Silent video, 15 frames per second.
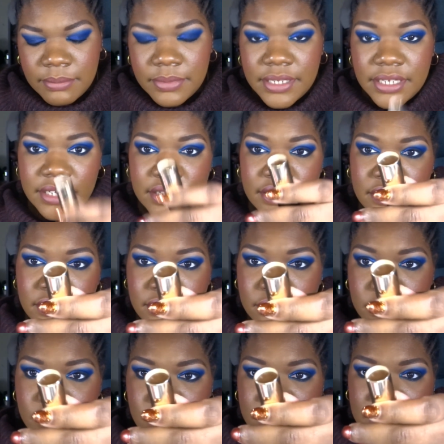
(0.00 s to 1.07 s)
Here
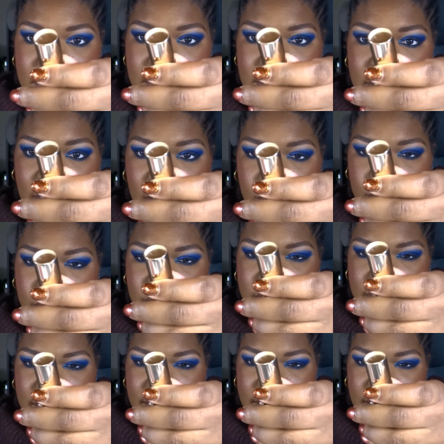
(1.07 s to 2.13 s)
you can see how much
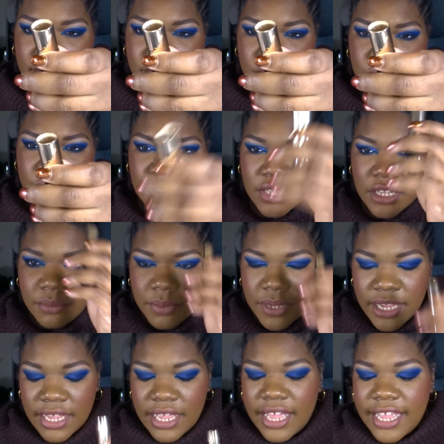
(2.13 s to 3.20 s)
I have used up.
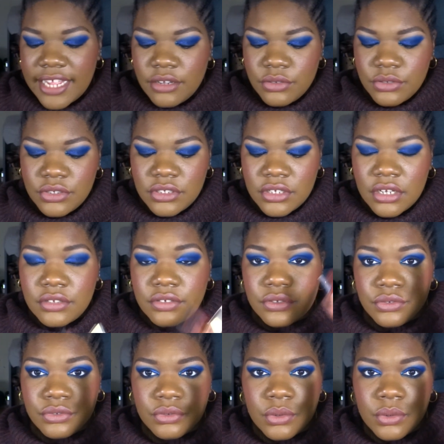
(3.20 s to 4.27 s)
I could not
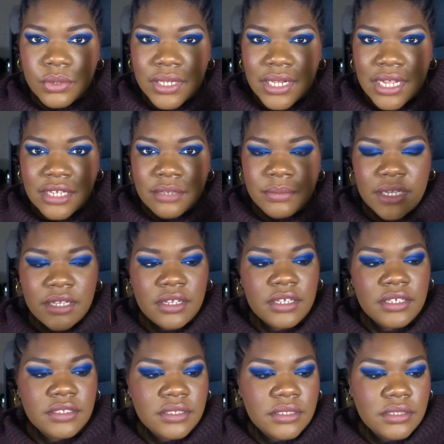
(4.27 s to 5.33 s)
draw a line
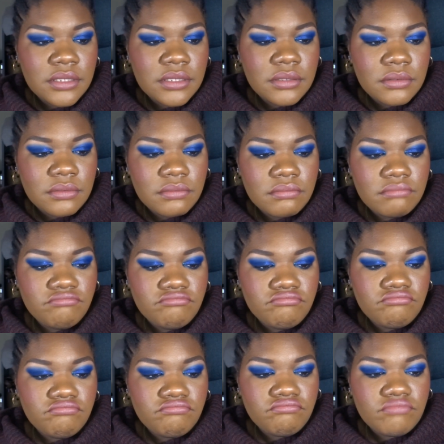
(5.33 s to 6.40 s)
because
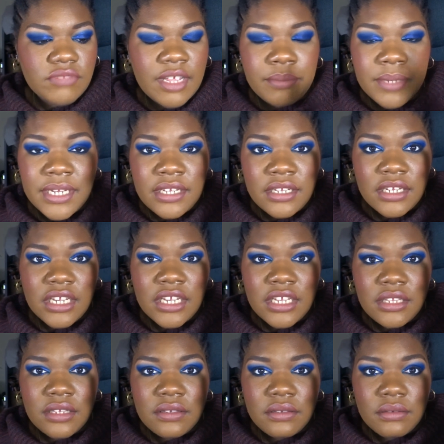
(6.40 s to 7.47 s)
I mean
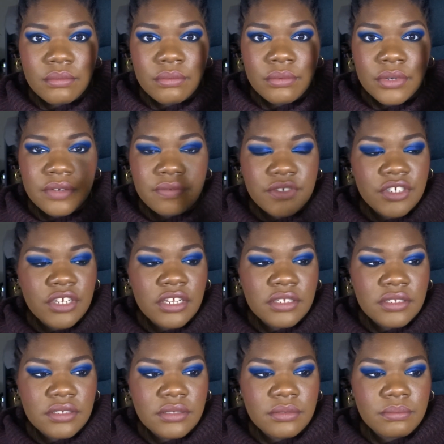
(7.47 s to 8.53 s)
it would have
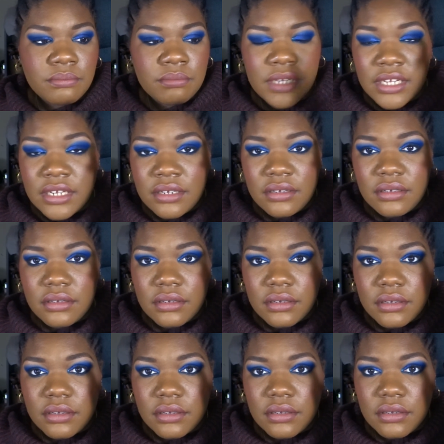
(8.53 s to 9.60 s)
just make
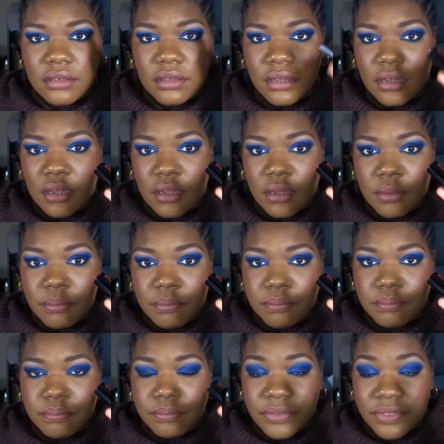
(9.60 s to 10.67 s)
a
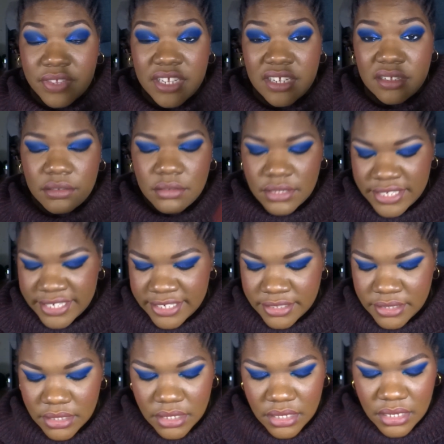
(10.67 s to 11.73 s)
thick
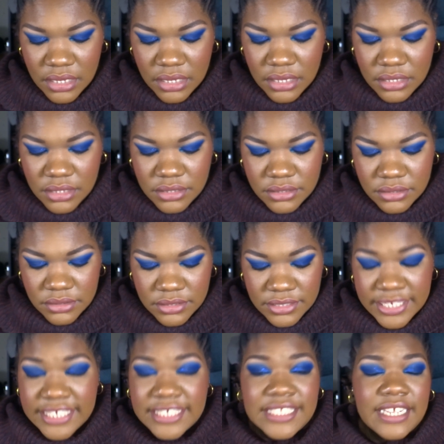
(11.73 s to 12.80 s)
line.
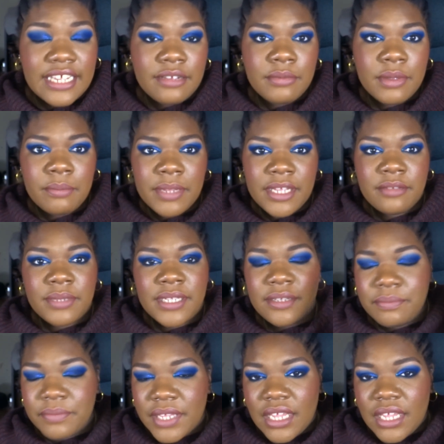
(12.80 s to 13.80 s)
Next time maybe.